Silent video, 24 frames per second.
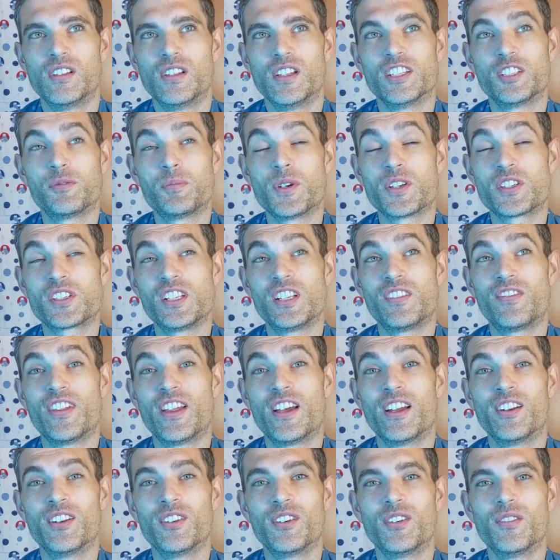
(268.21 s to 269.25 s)
especially if
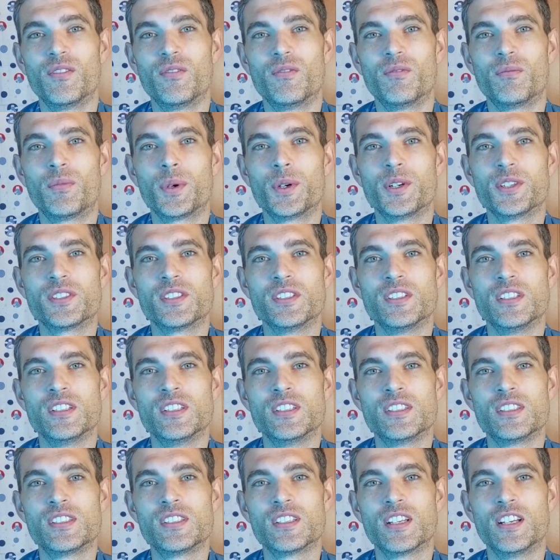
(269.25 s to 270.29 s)
that person
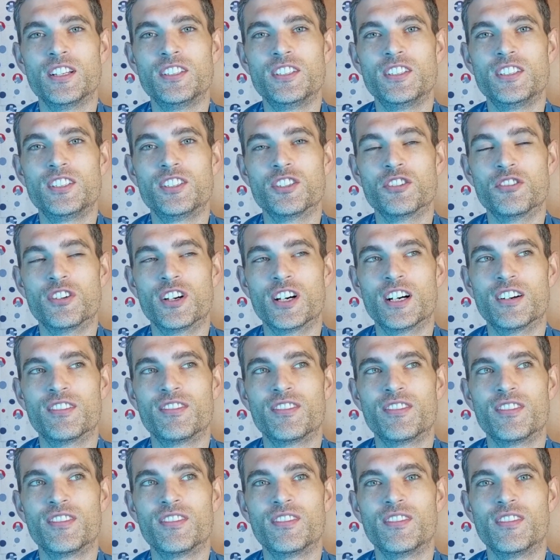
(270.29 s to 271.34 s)
is a giraffe
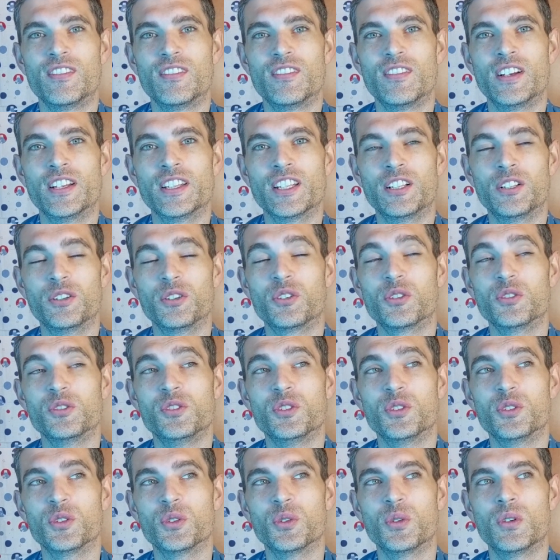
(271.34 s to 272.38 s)
at the local
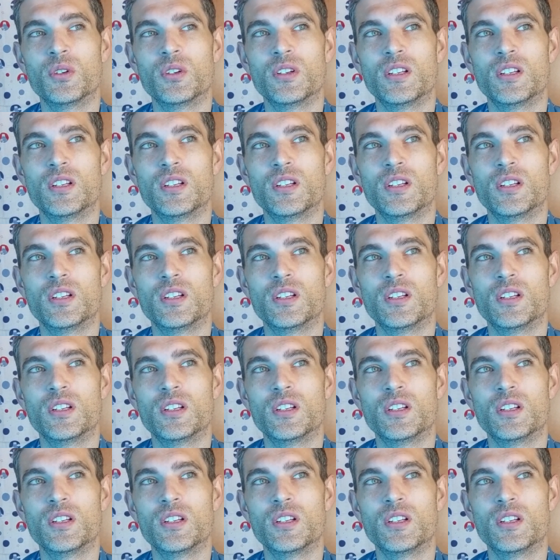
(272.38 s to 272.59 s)
zoo